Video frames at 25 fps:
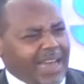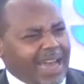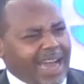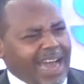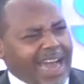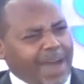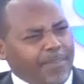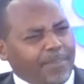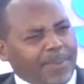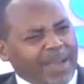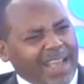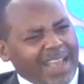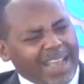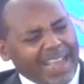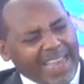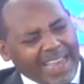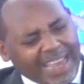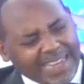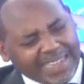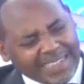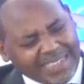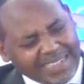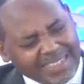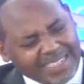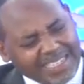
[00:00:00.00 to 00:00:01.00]
harp
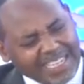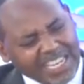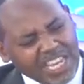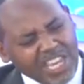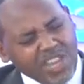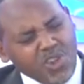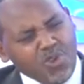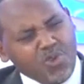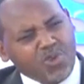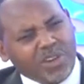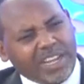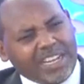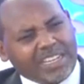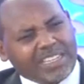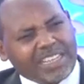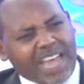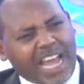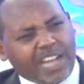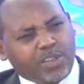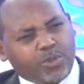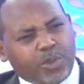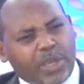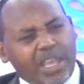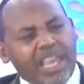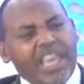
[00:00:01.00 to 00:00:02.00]
and tune it that way.